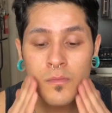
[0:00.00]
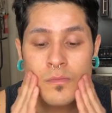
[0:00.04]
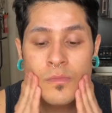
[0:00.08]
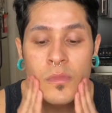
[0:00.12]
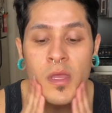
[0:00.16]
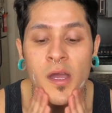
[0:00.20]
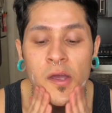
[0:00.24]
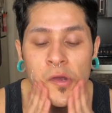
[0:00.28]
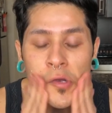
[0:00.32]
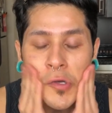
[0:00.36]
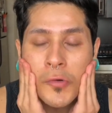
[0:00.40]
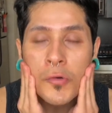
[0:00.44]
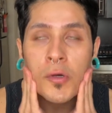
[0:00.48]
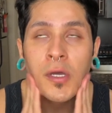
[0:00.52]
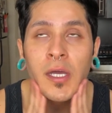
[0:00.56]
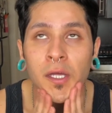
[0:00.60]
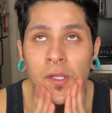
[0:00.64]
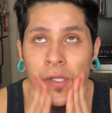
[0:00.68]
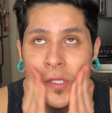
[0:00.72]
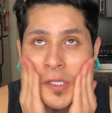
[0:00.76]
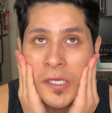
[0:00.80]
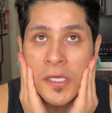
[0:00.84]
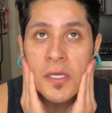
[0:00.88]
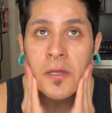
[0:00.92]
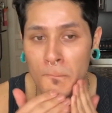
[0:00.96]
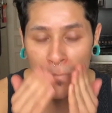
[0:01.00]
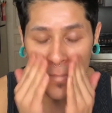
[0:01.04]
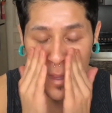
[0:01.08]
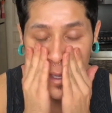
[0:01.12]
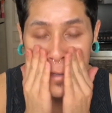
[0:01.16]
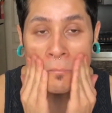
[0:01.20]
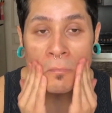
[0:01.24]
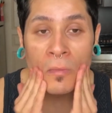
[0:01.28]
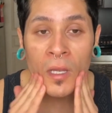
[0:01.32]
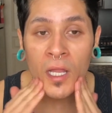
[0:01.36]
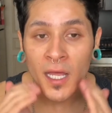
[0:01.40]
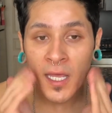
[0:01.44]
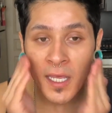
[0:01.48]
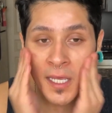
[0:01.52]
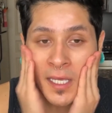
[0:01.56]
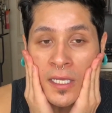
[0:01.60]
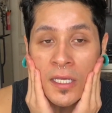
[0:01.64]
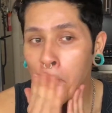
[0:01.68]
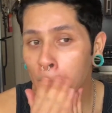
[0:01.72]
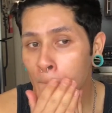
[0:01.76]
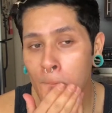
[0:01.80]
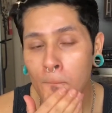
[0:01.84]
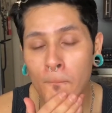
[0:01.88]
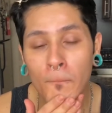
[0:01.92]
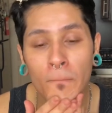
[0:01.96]
Not quickly, I'm
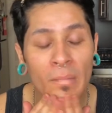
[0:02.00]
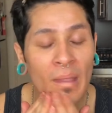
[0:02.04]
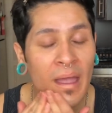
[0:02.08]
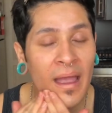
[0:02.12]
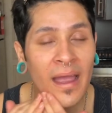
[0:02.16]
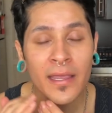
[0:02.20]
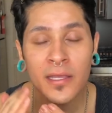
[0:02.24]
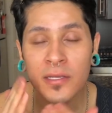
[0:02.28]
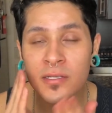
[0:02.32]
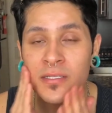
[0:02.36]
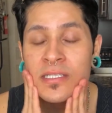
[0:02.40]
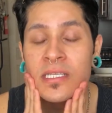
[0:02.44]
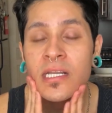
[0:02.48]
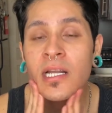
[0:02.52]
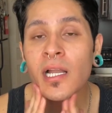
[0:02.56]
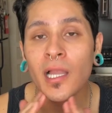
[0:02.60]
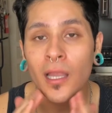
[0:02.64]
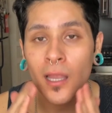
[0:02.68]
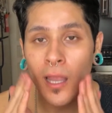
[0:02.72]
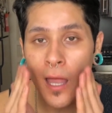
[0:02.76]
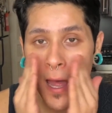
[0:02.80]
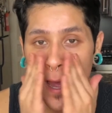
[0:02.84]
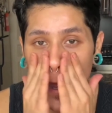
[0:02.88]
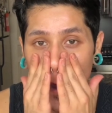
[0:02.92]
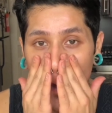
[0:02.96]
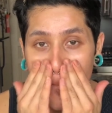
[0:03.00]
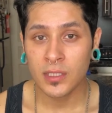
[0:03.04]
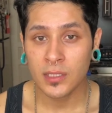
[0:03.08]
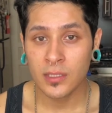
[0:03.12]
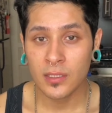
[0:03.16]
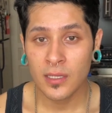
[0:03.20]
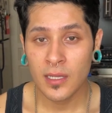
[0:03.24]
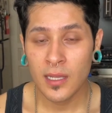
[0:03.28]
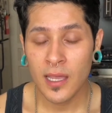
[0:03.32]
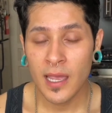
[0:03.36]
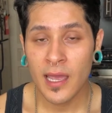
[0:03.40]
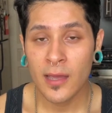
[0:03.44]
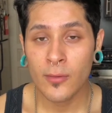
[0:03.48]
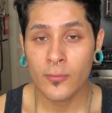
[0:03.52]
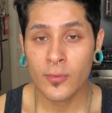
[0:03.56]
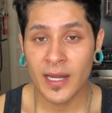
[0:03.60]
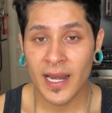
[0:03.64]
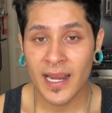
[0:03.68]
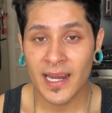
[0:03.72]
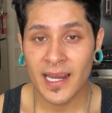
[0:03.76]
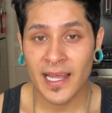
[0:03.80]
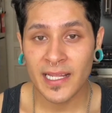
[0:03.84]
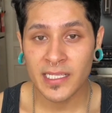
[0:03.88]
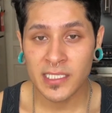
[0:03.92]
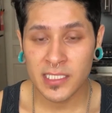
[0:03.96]
lying. I use it a lot. And what
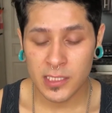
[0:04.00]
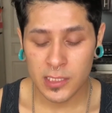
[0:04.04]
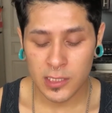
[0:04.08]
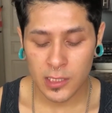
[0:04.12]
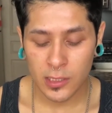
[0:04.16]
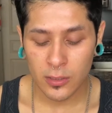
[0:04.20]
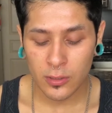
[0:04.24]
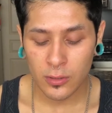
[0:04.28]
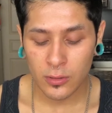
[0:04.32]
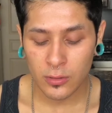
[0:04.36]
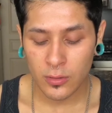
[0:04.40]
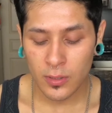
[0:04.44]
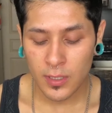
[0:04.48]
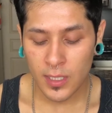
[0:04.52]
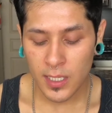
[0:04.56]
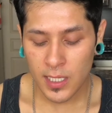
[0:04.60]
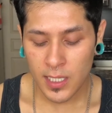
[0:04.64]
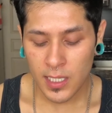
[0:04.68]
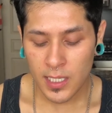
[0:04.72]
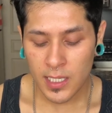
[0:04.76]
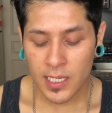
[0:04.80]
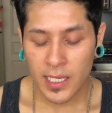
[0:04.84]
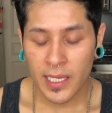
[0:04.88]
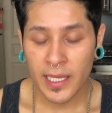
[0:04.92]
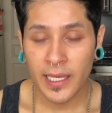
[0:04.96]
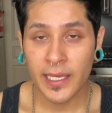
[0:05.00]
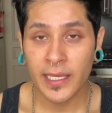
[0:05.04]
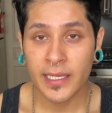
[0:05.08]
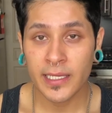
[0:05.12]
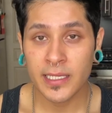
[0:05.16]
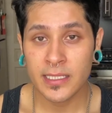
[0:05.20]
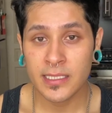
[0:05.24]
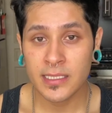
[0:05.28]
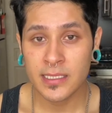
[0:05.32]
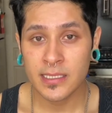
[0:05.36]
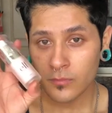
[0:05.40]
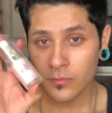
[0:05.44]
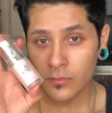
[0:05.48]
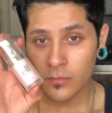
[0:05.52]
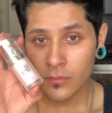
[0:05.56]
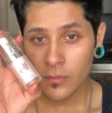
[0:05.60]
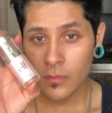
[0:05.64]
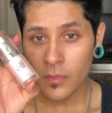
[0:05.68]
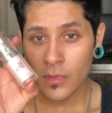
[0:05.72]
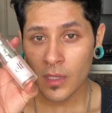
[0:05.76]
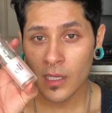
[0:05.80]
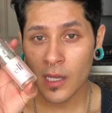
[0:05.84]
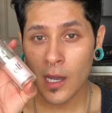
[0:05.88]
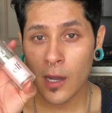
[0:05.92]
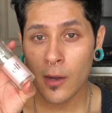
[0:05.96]
I like to do is
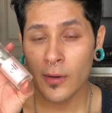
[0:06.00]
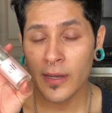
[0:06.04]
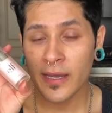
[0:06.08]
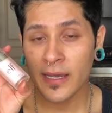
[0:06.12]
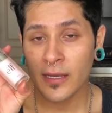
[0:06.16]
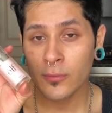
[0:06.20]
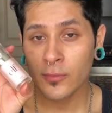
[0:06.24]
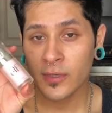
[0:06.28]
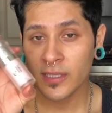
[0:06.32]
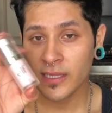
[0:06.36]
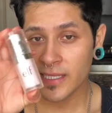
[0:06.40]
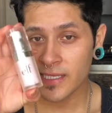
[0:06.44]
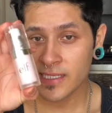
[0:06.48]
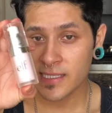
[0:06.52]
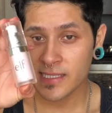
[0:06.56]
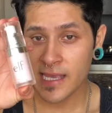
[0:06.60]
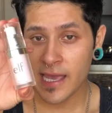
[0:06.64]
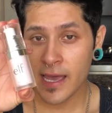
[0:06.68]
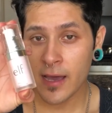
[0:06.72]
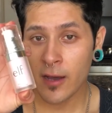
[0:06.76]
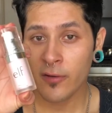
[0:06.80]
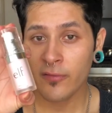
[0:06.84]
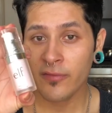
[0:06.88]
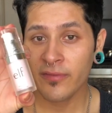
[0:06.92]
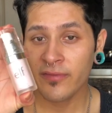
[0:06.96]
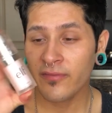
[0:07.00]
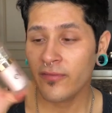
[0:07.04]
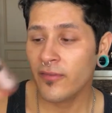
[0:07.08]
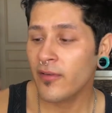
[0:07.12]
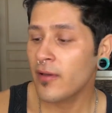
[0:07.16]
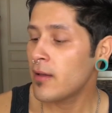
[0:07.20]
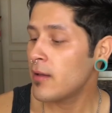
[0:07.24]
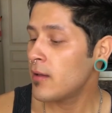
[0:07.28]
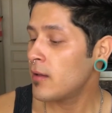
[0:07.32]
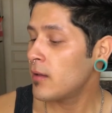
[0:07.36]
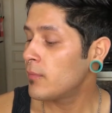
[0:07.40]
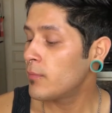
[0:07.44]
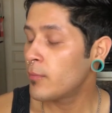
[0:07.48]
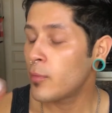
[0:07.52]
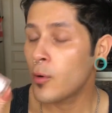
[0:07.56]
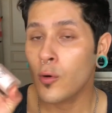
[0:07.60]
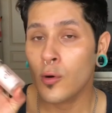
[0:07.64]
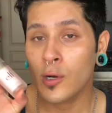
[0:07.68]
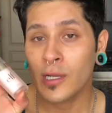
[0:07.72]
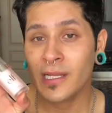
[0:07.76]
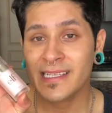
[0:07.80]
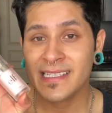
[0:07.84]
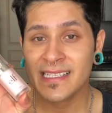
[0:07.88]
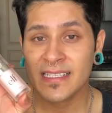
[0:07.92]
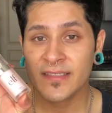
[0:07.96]
go in with this e.l.f.
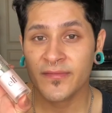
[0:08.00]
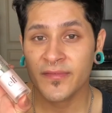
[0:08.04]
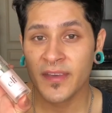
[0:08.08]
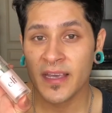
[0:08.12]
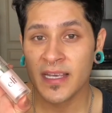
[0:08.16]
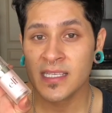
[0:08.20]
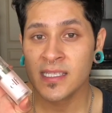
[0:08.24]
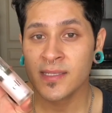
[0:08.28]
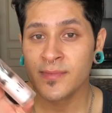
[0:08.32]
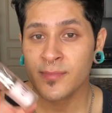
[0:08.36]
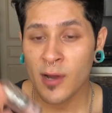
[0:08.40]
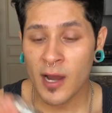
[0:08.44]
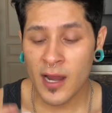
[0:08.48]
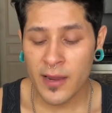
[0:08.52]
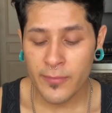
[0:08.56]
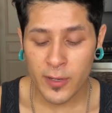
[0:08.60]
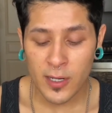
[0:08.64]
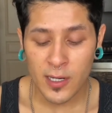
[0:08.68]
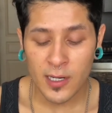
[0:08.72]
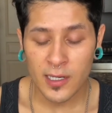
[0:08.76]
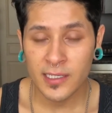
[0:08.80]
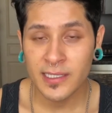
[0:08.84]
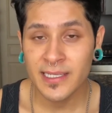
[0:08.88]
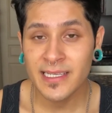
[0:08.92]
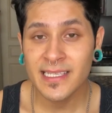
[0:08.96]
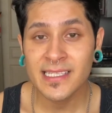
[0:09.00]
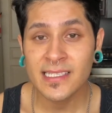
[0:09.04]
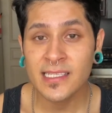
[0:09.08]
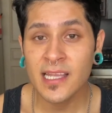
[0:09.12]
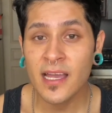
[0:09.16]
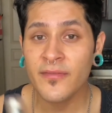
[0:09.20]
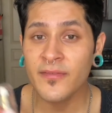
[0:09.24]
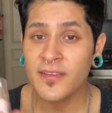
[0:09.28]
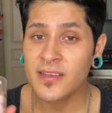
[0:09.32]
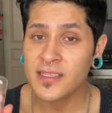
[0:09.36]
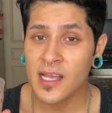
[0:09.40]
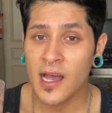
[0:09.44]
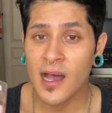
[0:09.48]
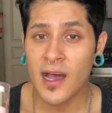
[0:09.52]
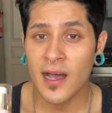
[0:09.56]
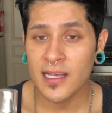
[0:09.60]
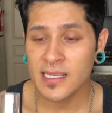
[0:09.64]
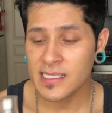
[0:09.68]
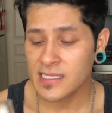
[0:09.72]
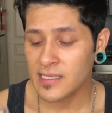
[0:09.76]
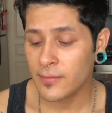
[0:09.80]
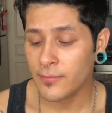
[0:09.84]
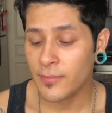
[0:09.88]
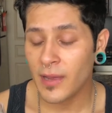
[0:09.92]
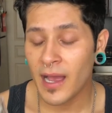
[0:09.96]
Poreless face primer. This stuff is
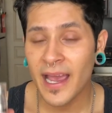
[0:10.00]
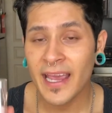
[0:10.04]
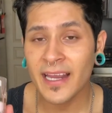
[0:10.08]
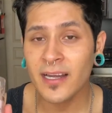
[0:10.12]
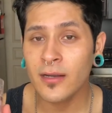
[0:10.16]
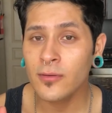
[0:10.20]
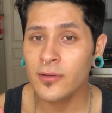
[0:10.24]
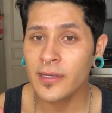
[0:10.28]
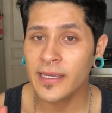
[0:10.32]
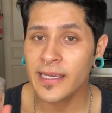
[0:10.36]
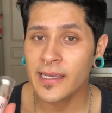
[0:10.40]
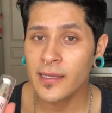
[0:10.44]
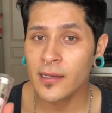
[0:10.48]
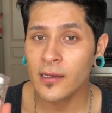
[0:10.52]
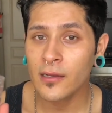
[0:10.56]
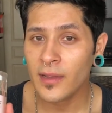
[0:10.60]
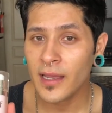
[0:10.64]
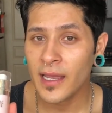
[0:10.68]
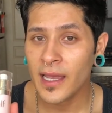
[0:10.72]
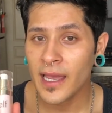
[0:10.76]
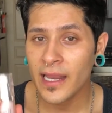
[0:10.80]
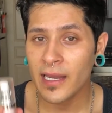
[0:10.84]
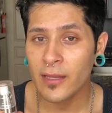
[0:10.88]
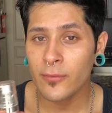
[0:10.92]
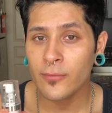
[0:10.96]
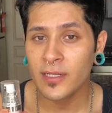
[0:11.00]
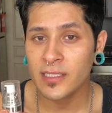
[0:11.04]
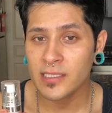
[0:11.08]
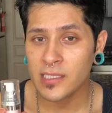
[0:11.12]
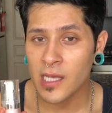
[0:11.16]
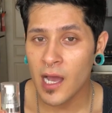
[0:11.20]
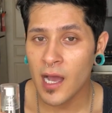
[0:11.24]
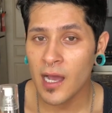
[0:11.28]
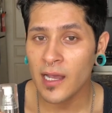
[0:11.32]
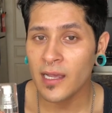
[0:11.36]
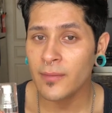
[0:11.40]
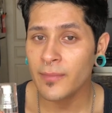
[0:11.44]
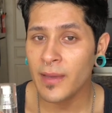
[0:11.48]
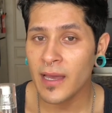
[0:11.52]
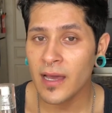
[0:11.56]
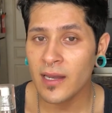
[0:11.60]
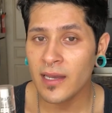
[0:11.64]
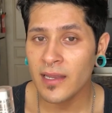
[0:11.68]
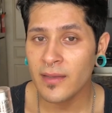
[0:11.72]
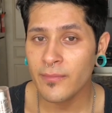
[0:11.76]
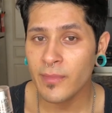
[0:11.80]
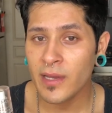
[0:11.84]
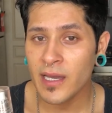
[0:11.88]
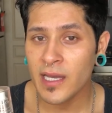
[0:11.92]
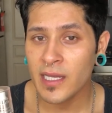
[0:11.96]
awesome. I don't hear anyone talk about
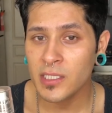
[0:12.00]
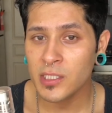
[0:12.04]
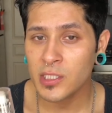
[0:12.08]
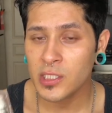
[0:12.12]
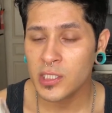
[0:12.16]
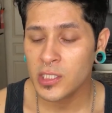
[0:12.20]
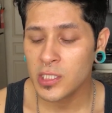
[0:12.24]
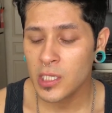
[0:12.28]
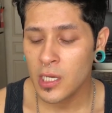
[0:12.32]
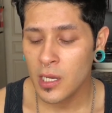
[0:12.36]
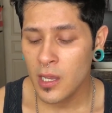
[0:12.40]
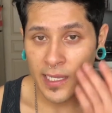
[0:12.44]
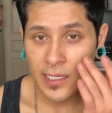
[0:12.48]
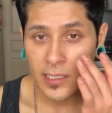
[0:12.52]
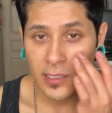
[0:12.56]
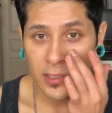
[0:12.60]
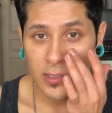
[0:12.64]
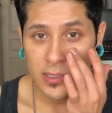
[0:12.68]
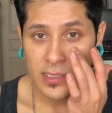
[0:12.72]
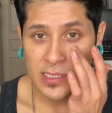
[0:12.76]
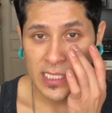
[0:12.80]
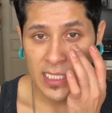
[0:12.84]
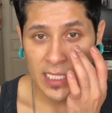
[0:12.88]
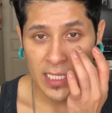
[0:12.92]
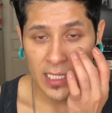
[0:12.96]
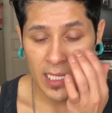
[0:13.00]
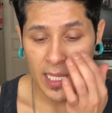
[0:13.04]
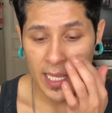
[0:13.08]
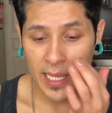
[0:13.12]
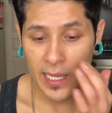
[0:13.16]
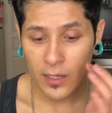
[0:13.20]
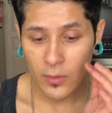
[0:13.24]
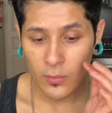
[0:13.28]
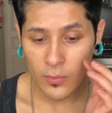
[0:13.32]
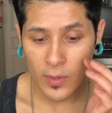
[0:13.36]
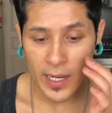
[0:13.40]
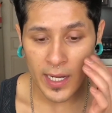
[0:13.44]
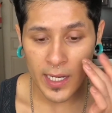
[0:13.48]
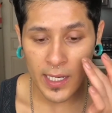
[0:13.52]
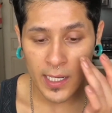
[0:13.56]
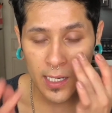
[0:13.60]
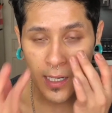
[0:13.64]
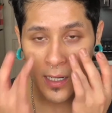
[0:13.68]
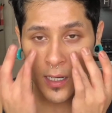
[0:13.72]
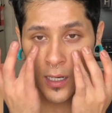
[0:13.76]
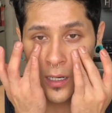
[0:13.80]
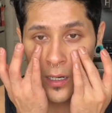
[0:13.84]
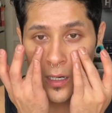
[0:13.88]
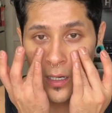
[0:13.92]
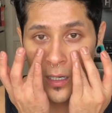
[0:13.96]
it much. I use it like right
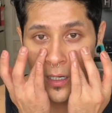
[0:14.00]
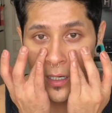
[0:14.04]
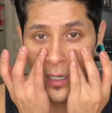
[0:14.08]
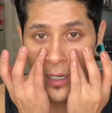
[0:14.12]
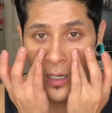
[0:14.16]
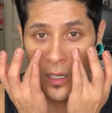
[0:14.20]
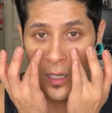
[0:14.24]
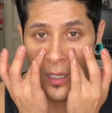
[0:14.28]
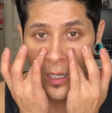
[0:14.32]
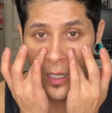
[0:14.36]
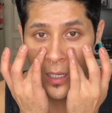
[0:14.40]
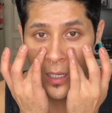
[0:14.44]
here